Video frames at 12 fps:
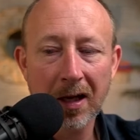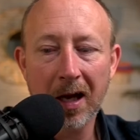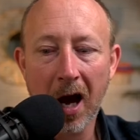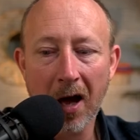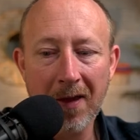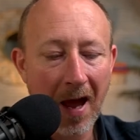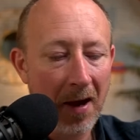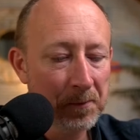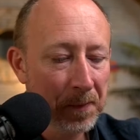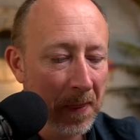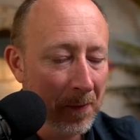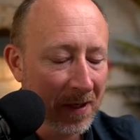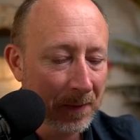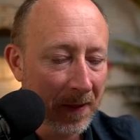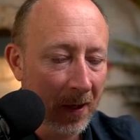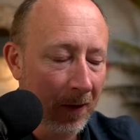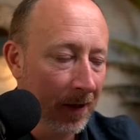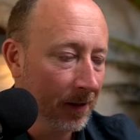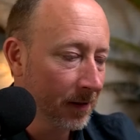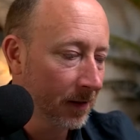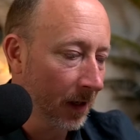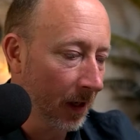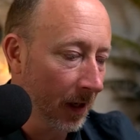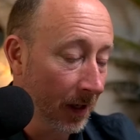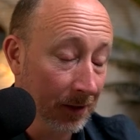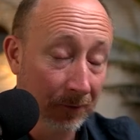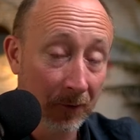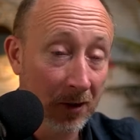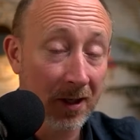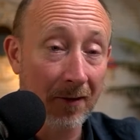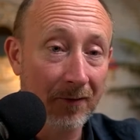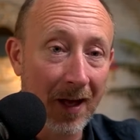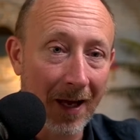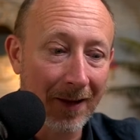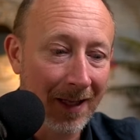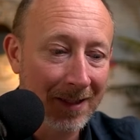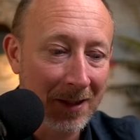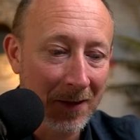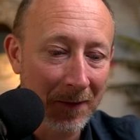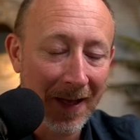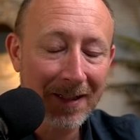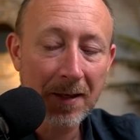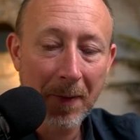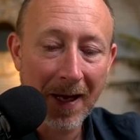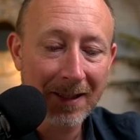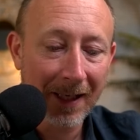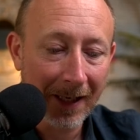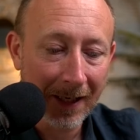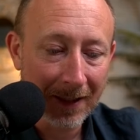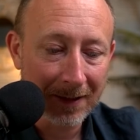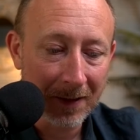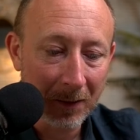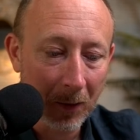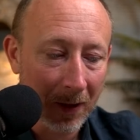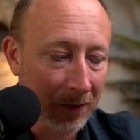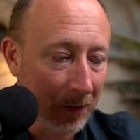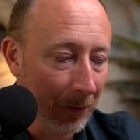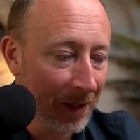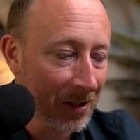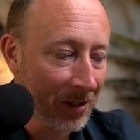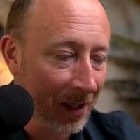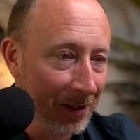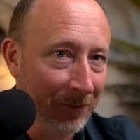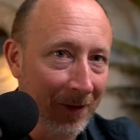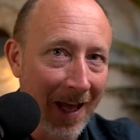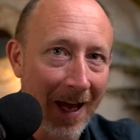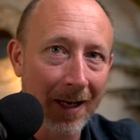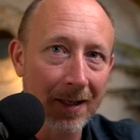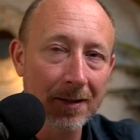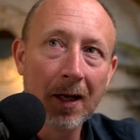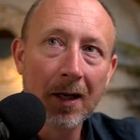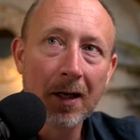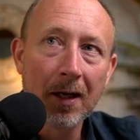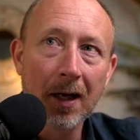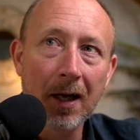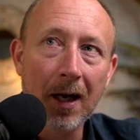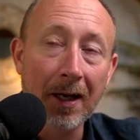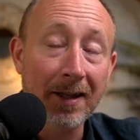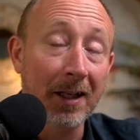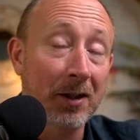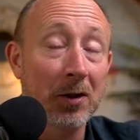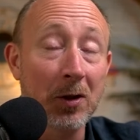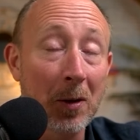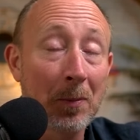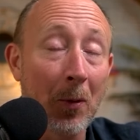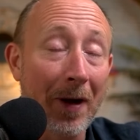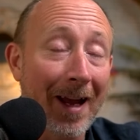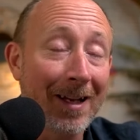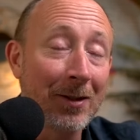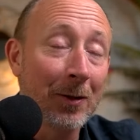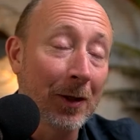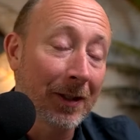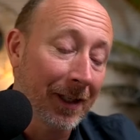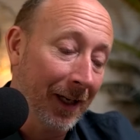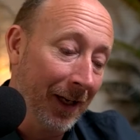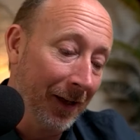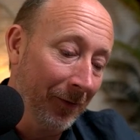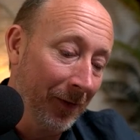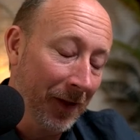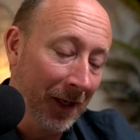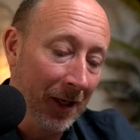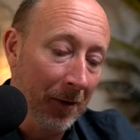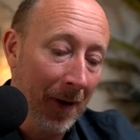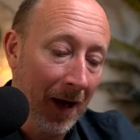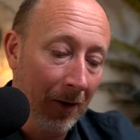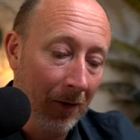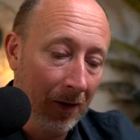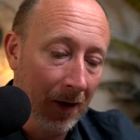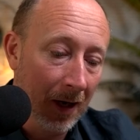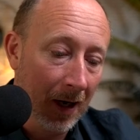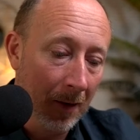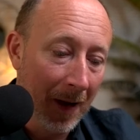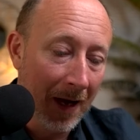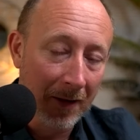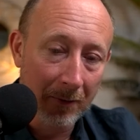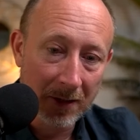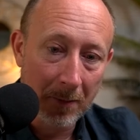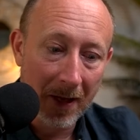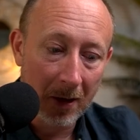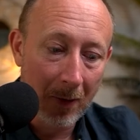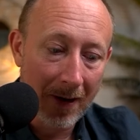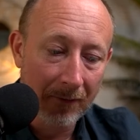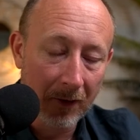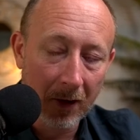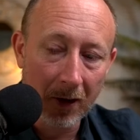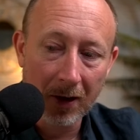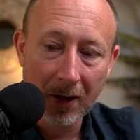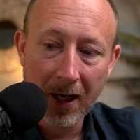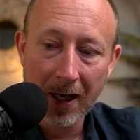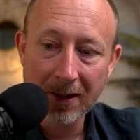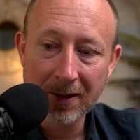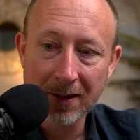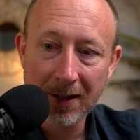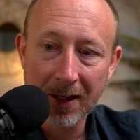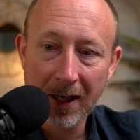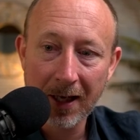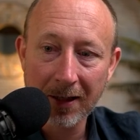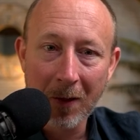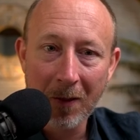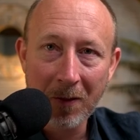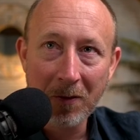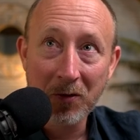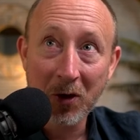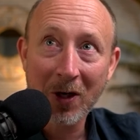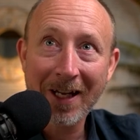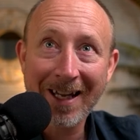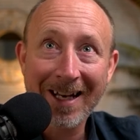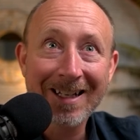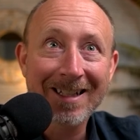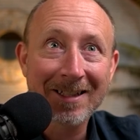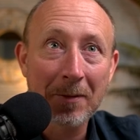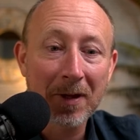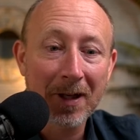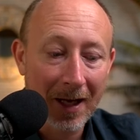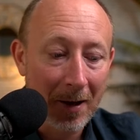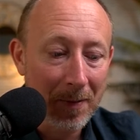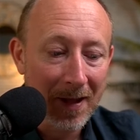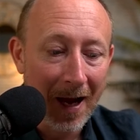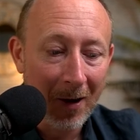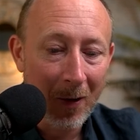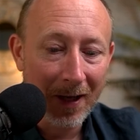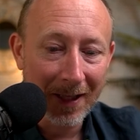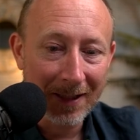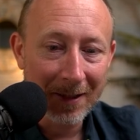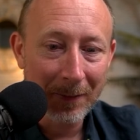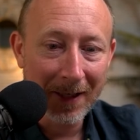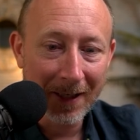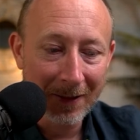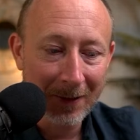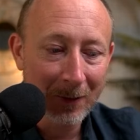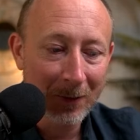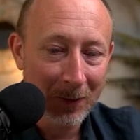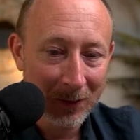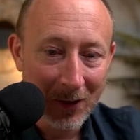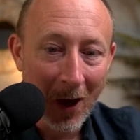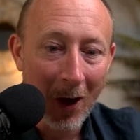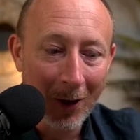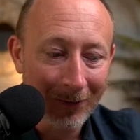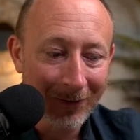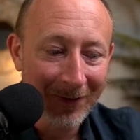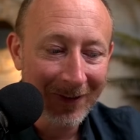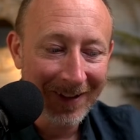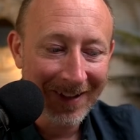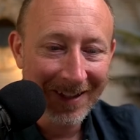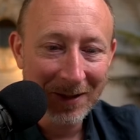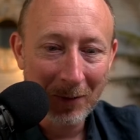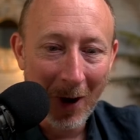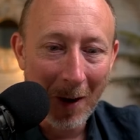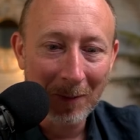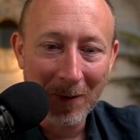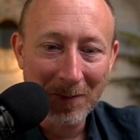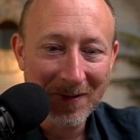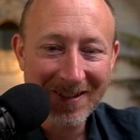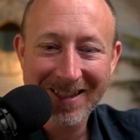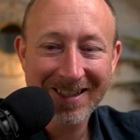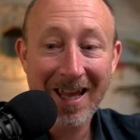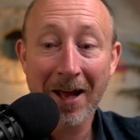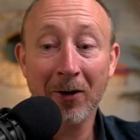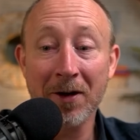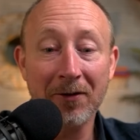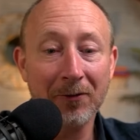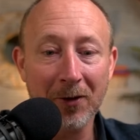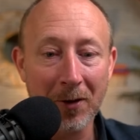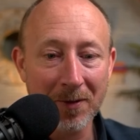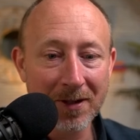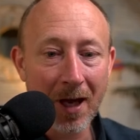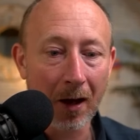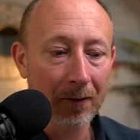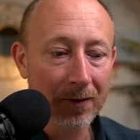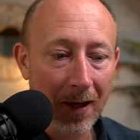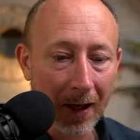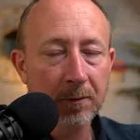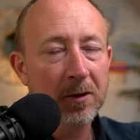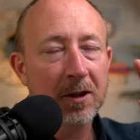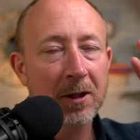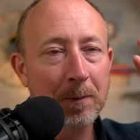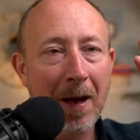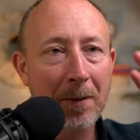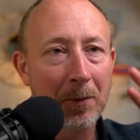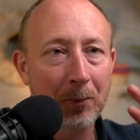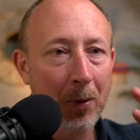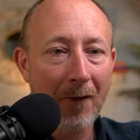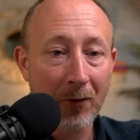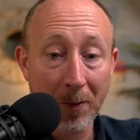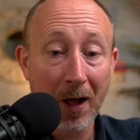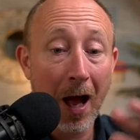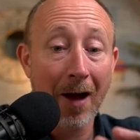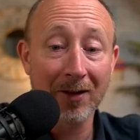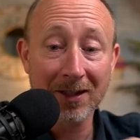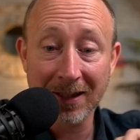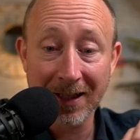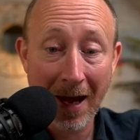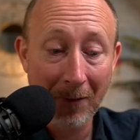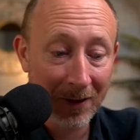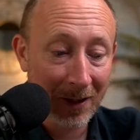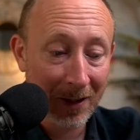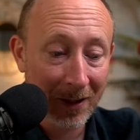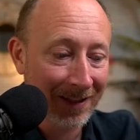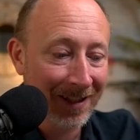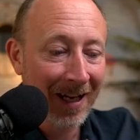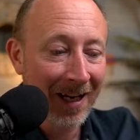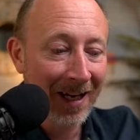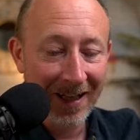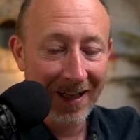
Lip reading: On that, it makes me curious because first off, yeah, that's amazing. And because what the reach does for that is, I think to your point, as you looked at it and we're thinking about how there was a better way for kids, it turning it into something that could be that quick that somebody can do to solve these problems, just that, or even for themselves. Like, despite profitability, obviously that one, you know, as they